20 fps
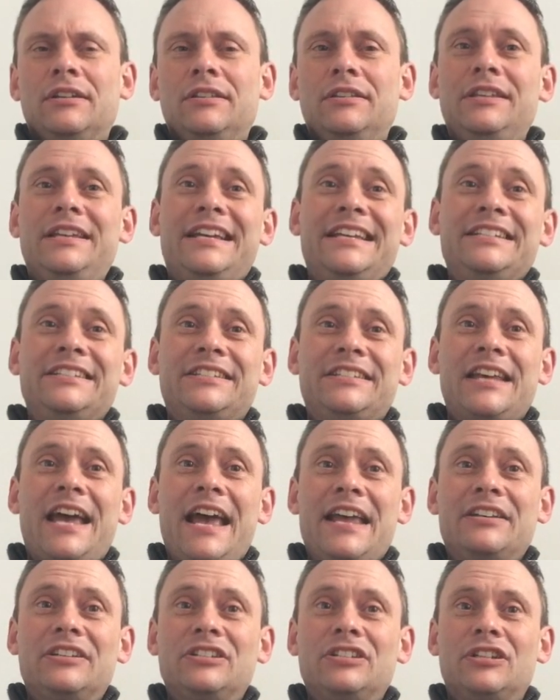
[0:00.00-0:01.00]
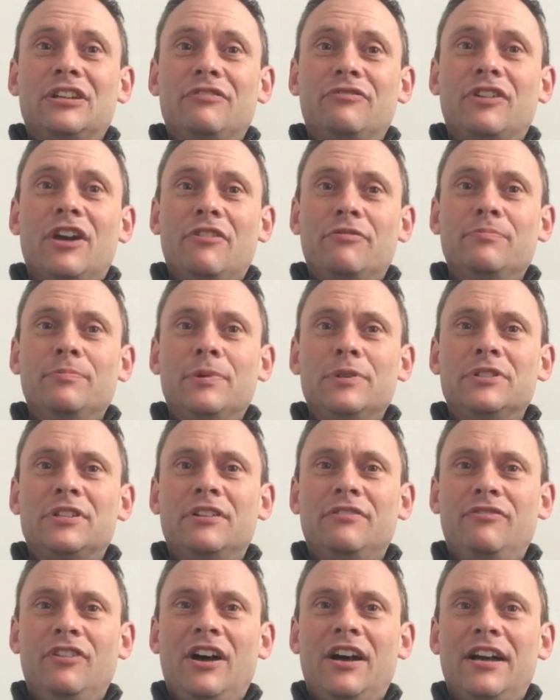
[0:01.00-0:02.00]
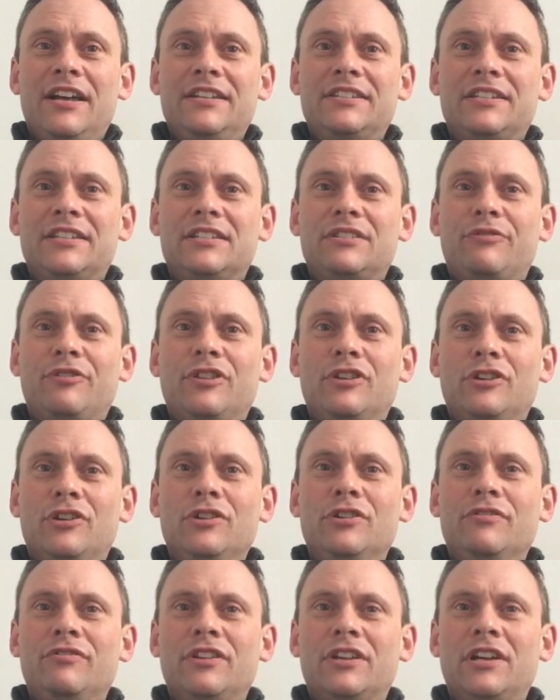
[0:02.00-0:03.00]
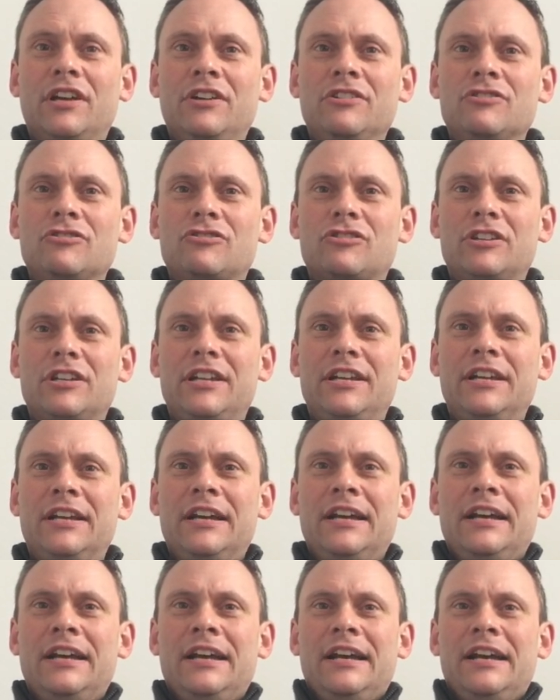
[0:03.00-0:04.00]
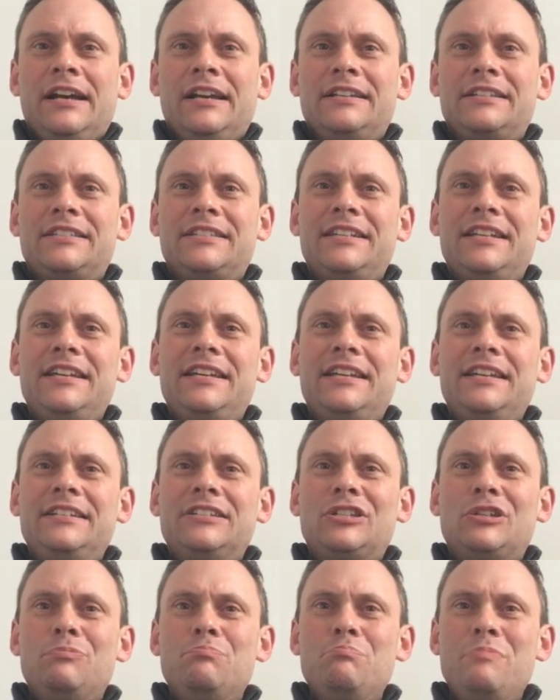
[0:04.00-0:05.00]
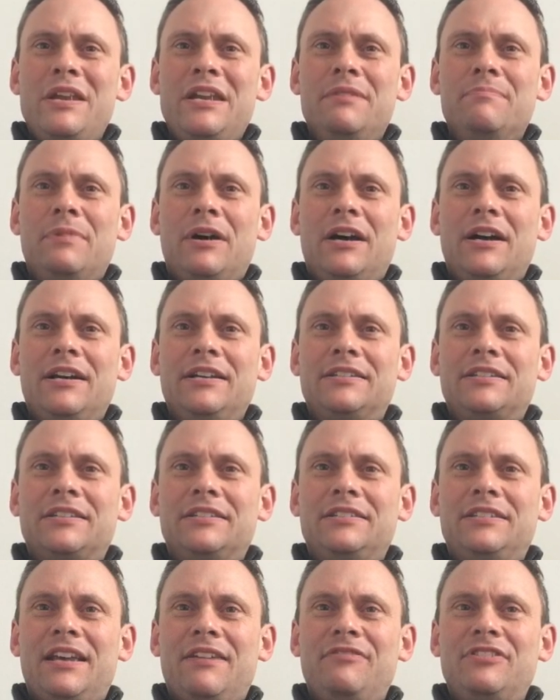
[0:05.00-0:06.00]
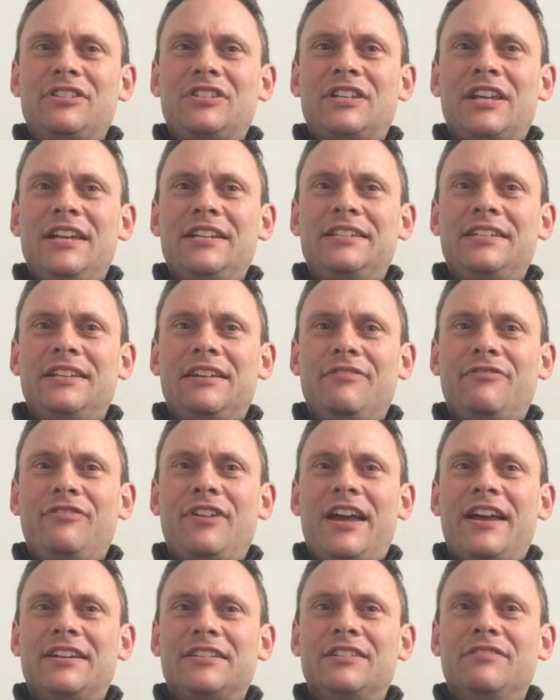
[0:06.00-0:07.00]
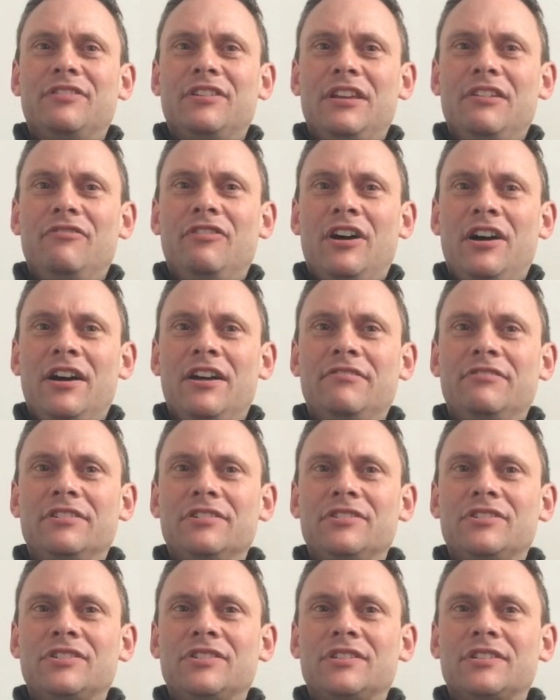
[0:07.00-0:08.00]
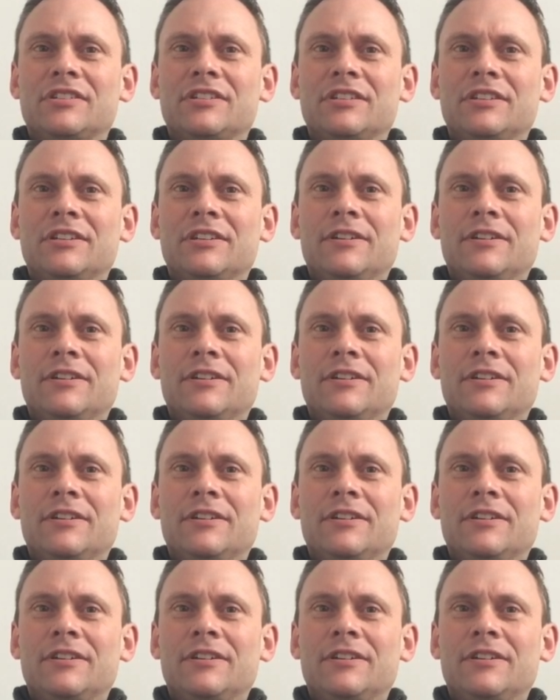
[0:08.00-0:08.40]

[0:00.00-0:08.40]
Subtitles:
The intent of government advice is for the good of the country and seeking to minimise the devastating effect of the virus.